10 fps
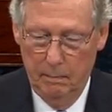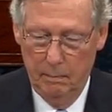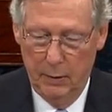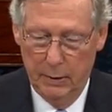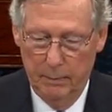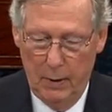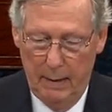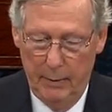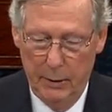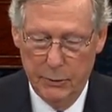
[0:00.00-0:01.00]
But the Prime
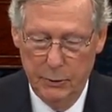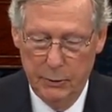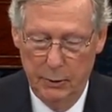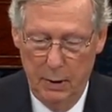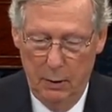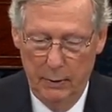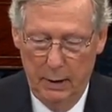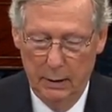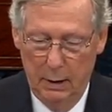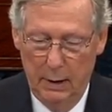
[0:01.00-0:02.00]
Minister should know
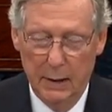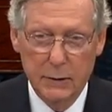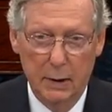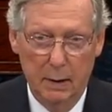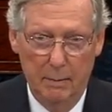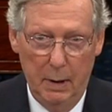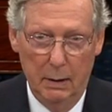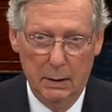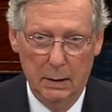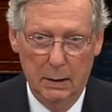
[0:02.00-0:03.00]
nonetheless that
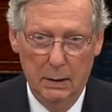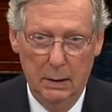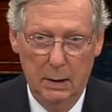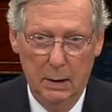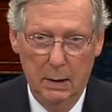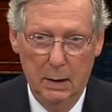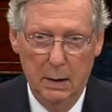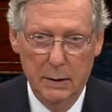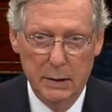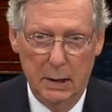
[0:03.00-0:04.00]
America
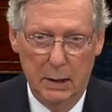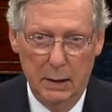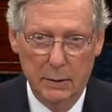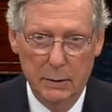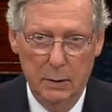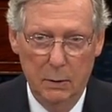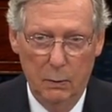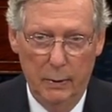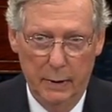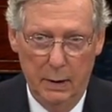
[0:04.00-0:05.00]
stands
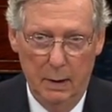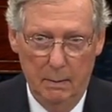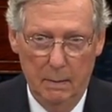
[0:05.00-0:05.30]
with him.